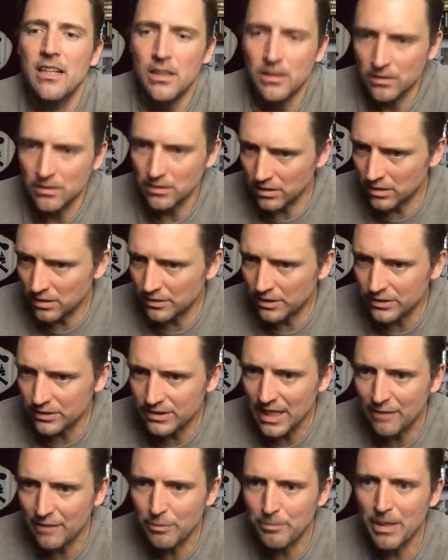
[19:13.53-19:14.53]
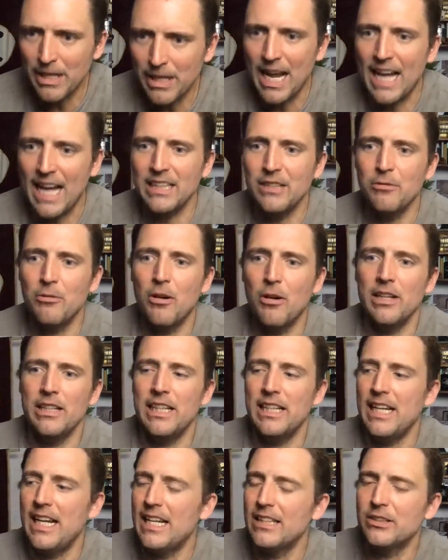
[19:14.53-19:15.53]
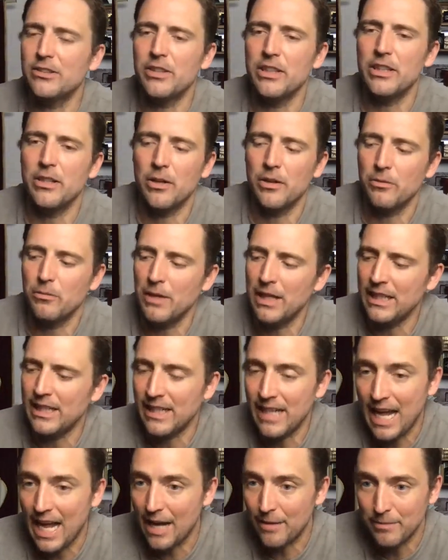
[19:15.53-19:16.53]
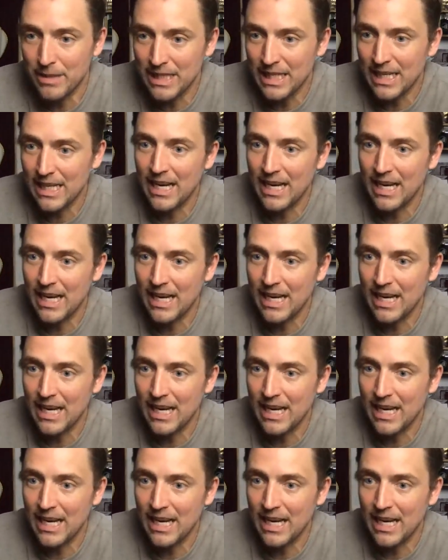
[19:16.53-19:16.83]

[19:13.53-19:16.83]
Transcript: There's never been anyone in history to win an Emmy,